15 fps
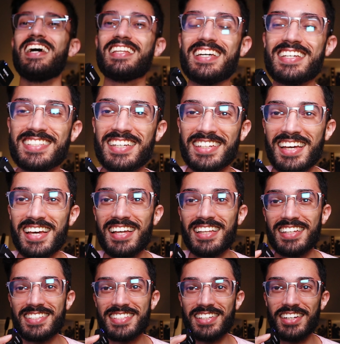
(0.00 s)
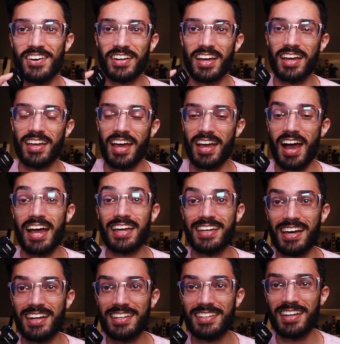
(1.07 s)
Listen, listen, okay, hey, I
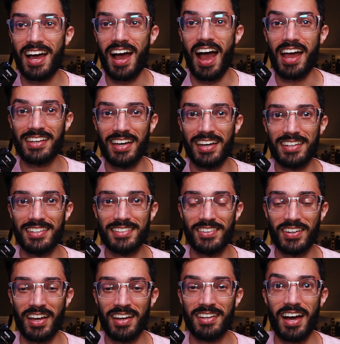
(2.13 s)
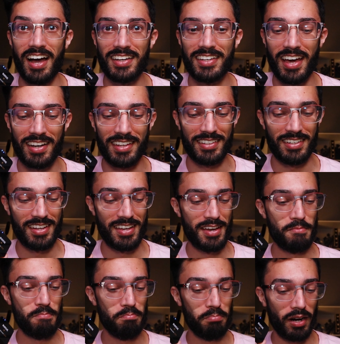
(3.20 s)
get it, I get it, okay, I get it,
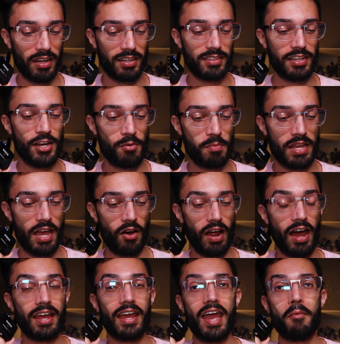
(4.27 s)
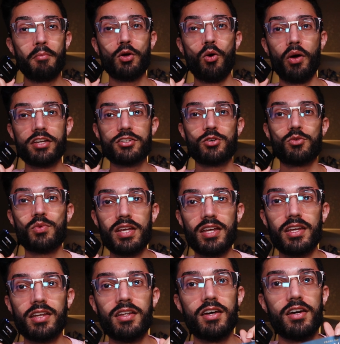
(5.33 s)
but hear me out. I am going to
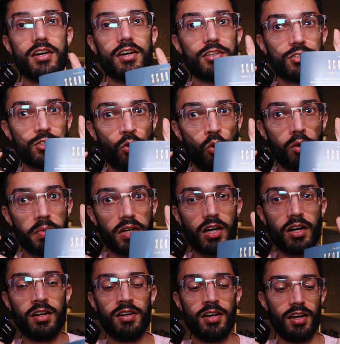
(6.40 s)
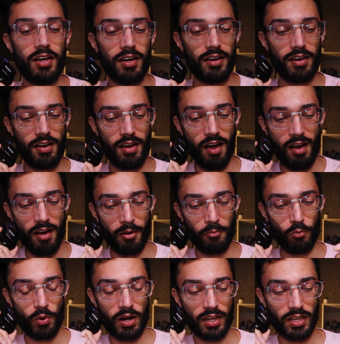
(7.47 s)
read Scorpica
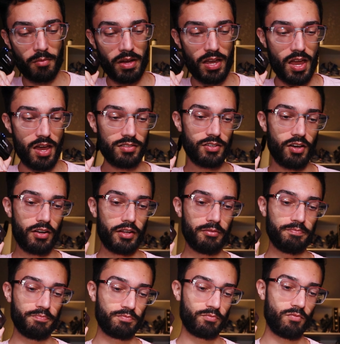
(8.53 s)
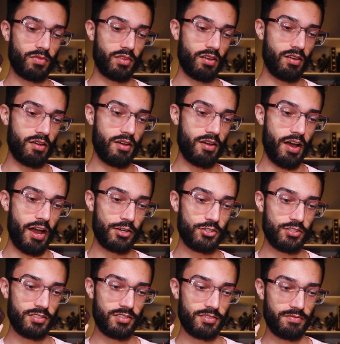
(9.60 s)
um, when I get my hands on it. I
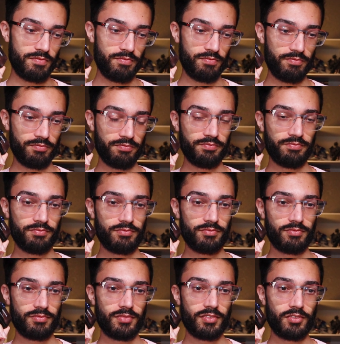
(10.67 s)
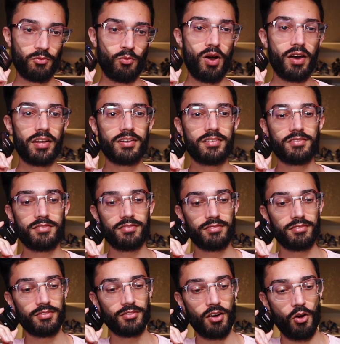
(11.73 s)
just wanted
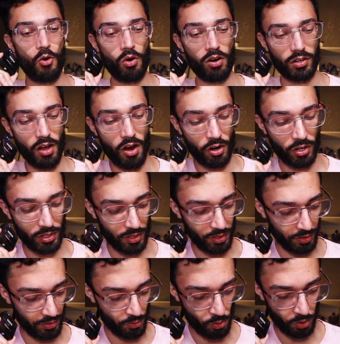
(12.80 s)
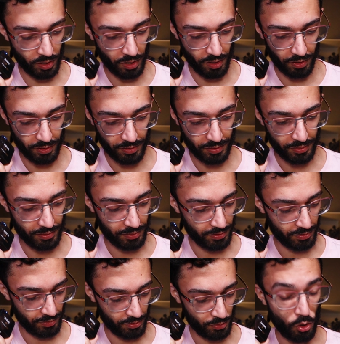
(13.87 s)
or Arca, Orca,
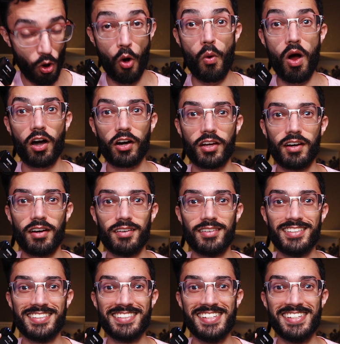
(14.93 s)
oh, Arca.